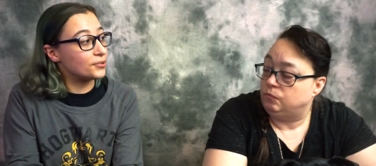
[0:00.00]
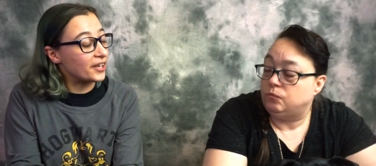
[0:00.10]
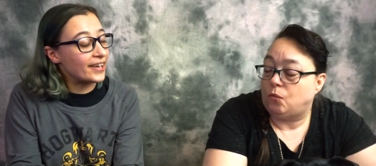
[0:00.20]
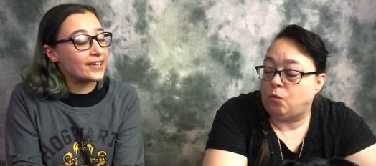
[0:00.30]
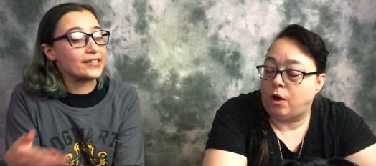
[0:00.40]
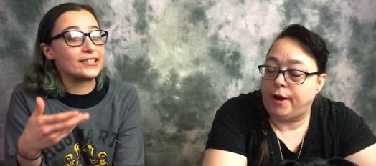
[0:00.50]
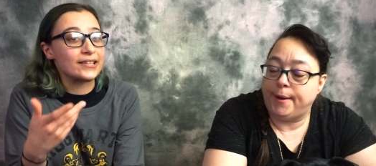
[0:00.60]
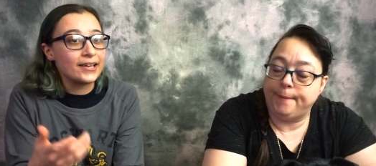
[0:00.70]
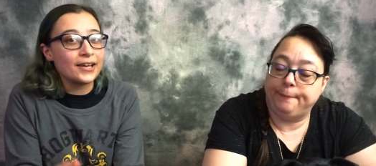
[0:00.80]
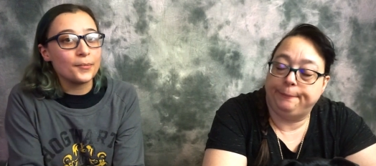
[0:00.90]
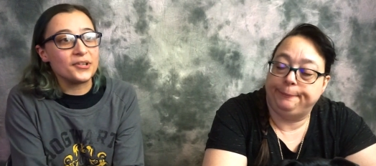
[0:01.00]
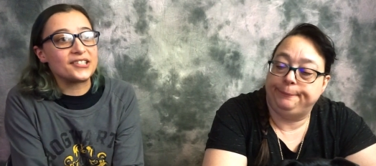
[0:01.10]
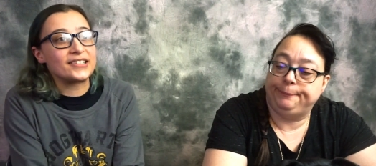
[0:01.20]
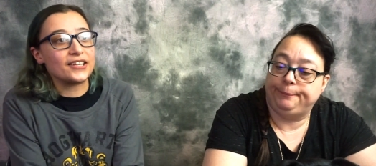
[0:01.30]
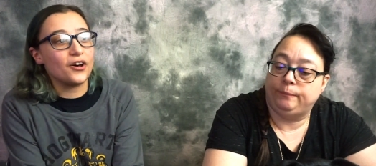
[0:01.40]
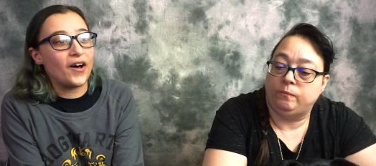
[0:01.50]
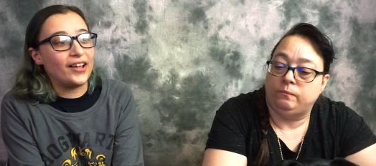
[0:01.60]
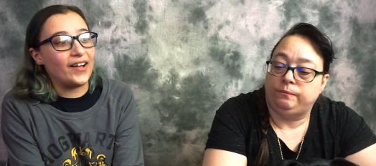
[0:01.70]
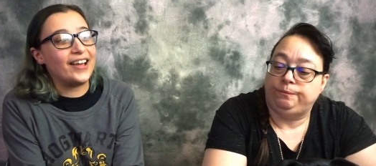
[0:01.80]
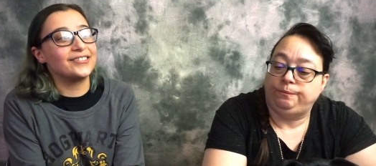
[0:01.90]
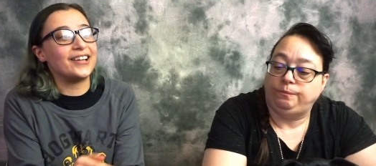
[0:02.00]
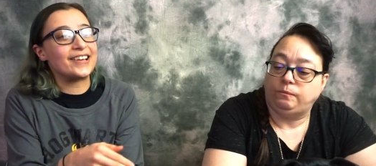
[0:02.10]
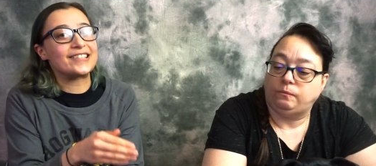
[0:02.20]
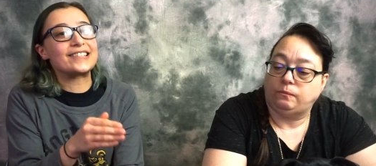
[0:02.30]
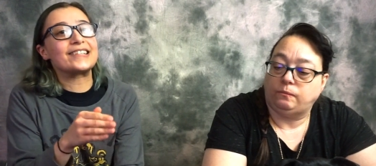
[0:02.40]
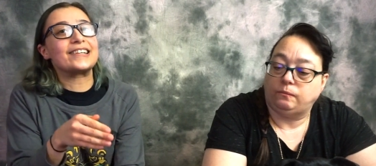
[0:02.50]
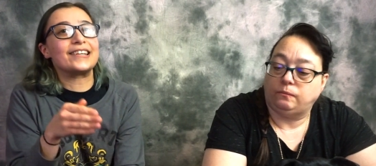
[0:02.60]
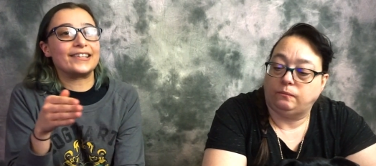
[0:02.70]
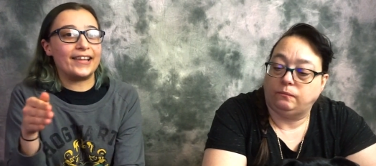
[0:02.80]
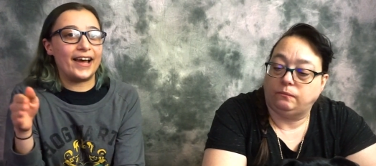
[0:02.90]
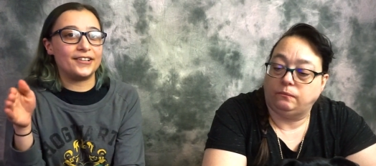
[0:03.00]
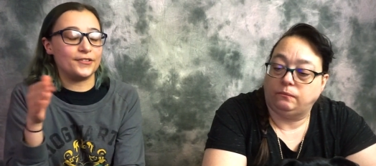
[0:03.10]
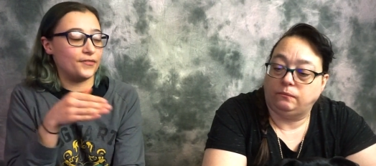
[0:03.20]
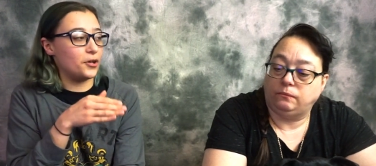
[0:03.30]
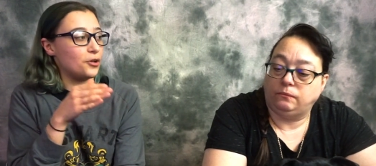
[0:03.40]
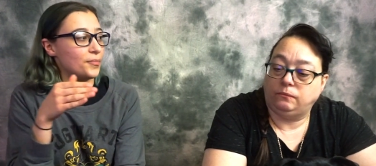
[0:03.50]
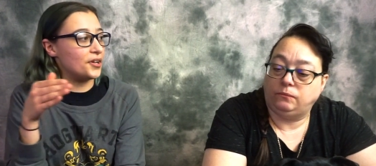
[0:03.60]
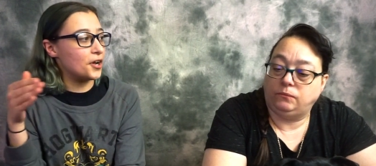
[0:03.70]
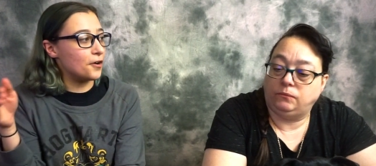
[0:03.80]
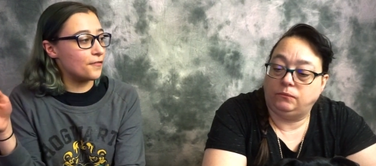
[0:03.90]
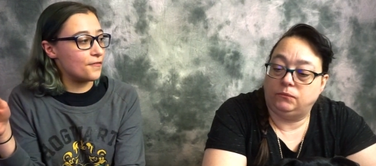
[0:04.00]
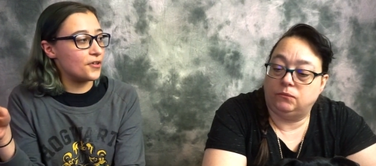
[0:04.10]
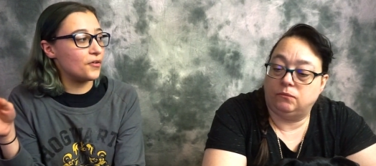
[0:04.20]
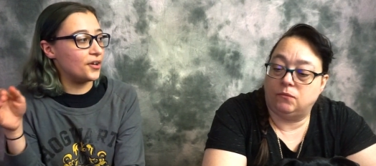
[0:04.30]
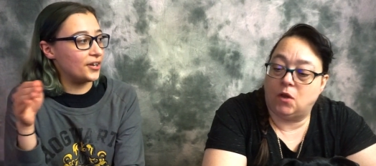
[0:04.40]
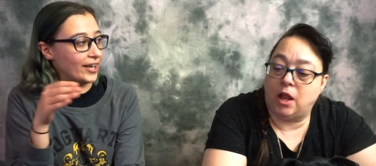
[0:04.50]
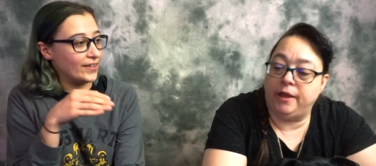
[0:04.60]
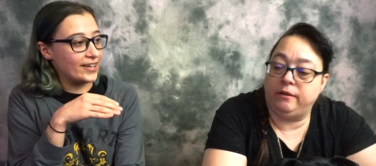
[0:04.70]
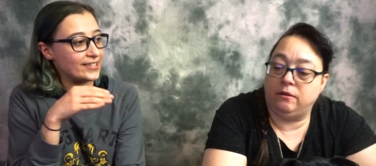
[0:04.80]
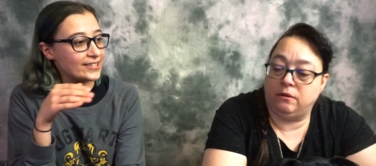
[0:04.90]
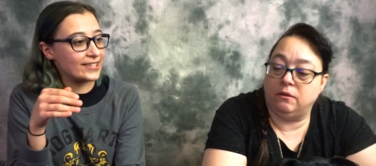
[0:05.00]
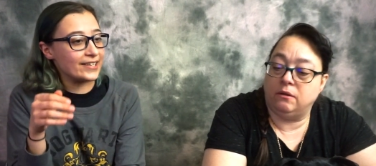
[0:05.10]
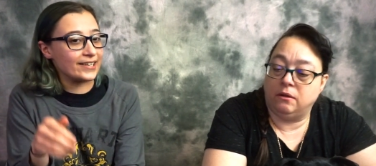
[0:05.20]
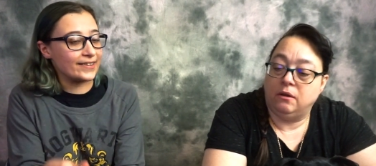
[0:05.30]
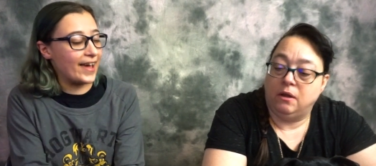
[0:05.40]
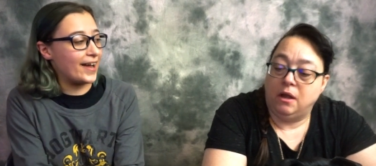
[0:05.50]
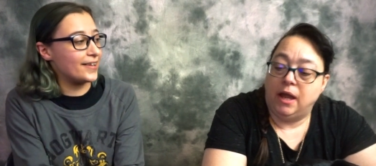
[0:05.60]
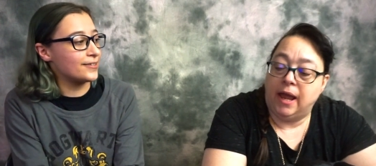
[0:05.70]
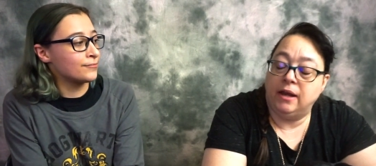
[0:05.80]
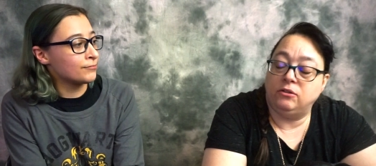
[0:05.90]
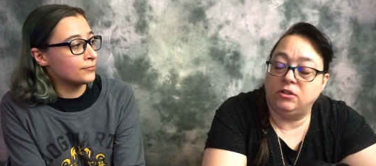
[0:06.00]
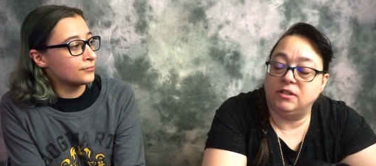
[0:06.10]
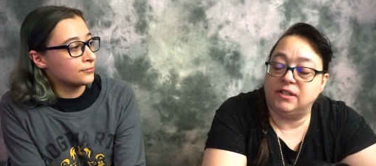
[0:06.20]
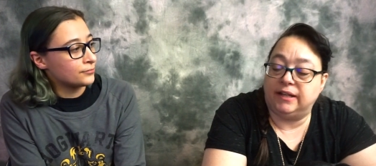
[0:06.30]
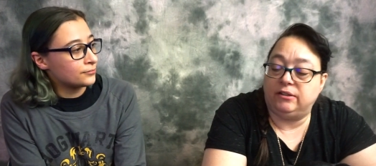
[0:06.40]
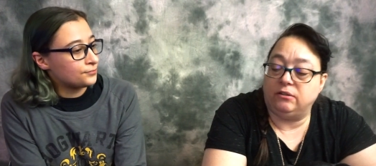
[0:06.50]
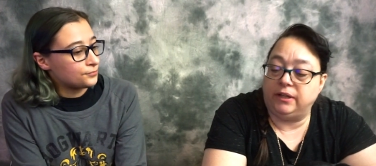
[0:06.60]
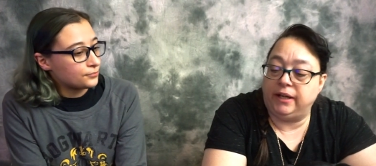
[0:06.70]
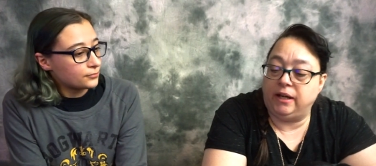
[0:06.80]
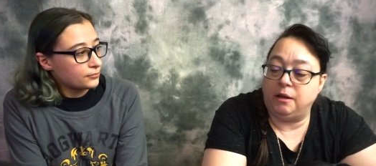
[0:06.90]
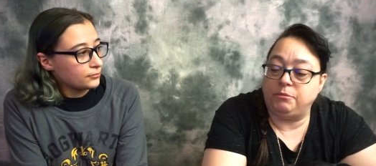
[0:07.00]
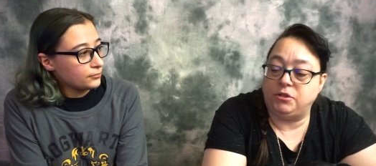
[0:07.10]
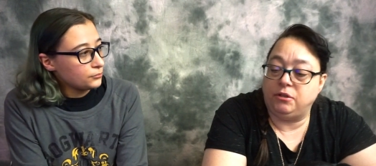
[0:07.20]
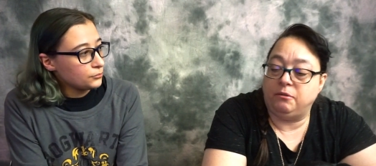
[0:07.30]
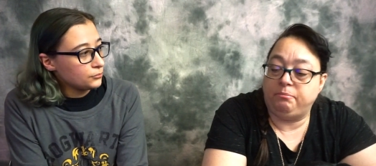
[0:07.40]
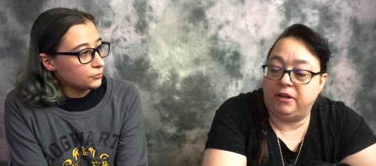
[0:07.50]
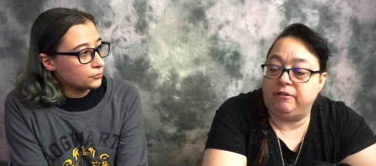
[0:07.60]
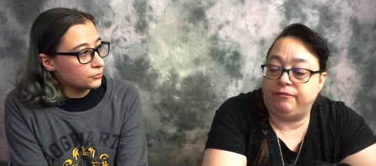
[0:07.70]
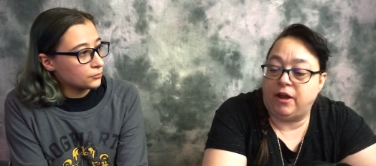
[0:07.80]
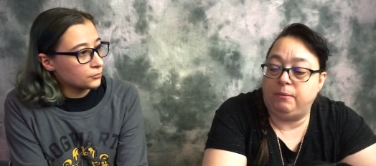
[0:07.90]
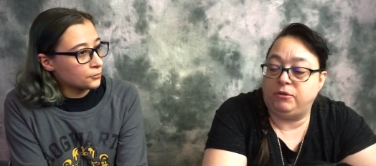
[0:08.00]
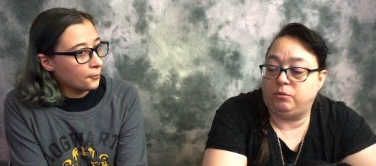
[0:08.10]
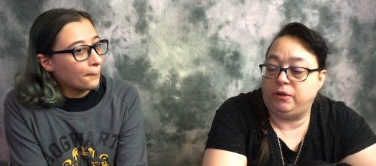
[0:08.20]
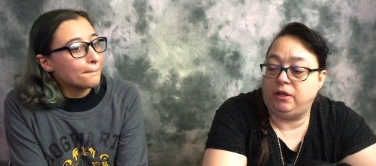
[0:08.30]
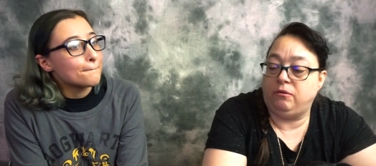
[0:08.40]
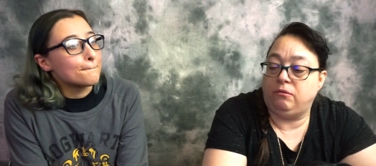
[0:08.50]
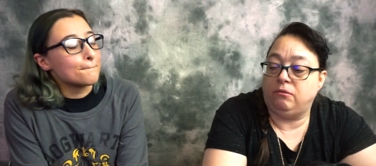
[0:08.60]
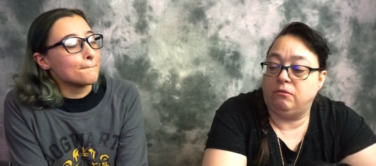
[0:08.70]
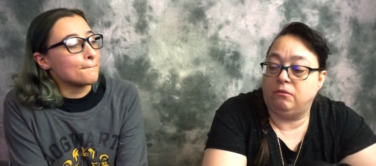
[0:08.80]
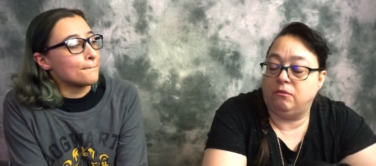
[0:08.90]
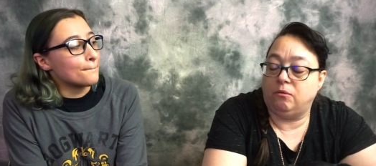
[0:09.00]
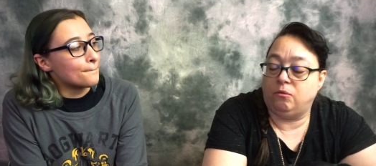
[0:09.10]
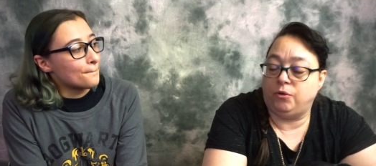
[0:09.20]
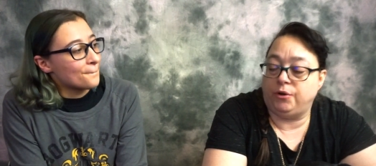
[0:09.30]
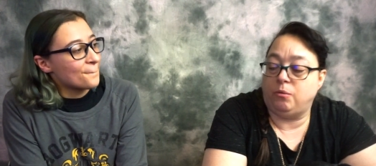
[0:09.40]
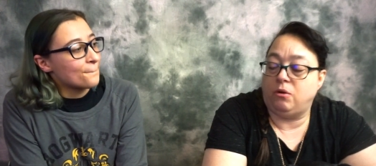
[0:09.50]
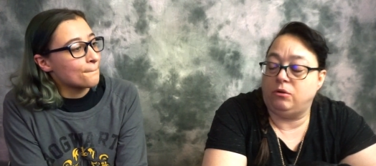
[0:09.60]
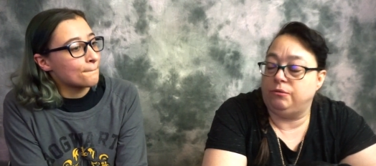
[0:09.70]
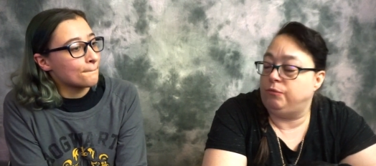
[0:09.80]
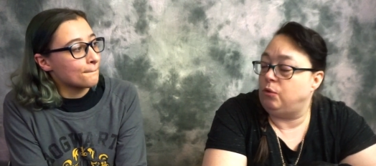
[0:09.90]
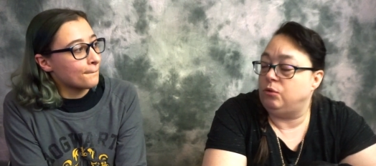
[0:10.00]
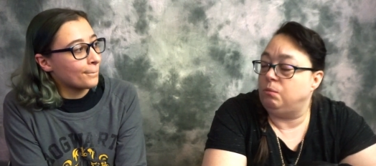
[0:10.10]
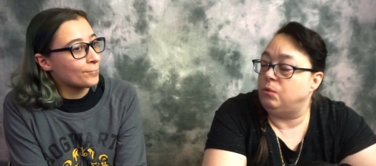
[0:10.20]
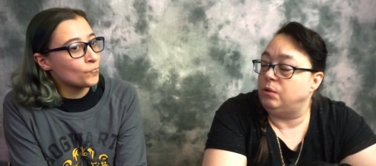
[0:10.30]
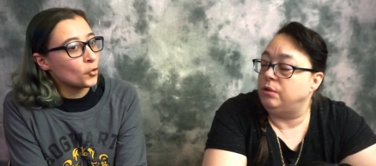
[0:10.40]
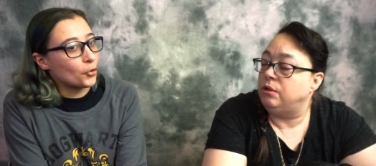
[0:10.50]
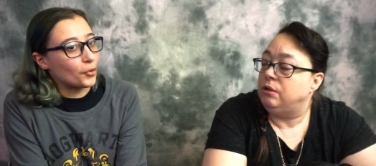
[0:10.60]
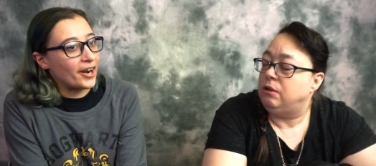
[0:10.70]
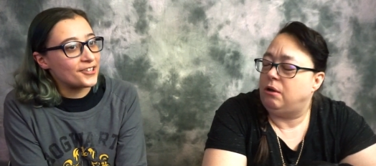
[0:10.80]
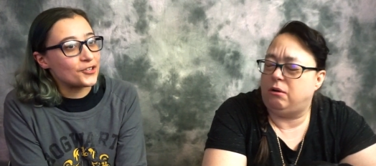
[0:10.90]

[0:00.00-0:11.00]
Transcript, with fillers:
Speaker 1: place. Right but still, I, I like seeing that development of a villain. I it, like seeing that.
Speaker 2: And it looks like they're leading up to the big fight between mm-hmm. Grindelwald and Voldemort. Right. So